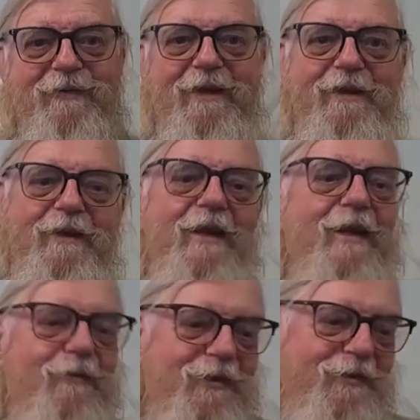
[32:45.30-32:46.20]
Yeah, kind of
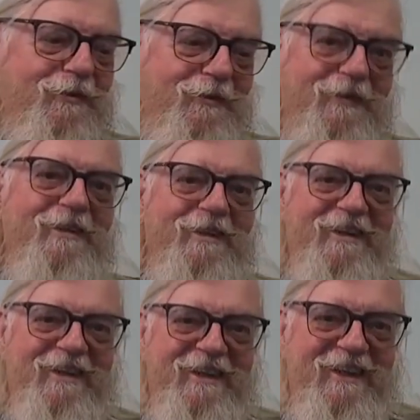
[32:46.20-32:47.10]
like what you're doing.
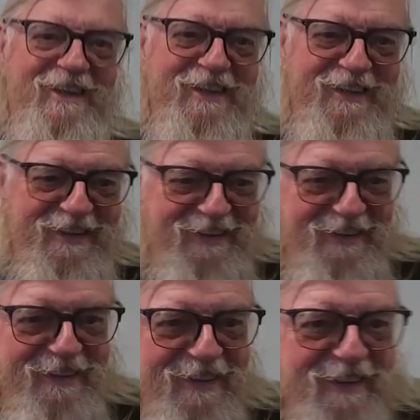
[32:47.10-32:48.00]
yeah,
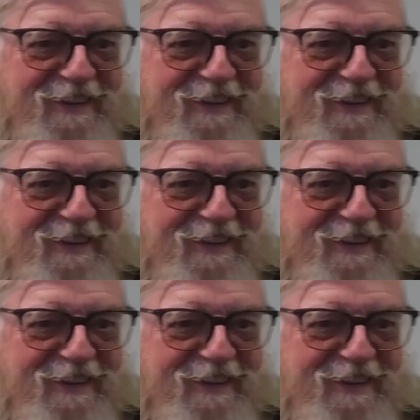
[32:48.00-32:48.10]
yeah,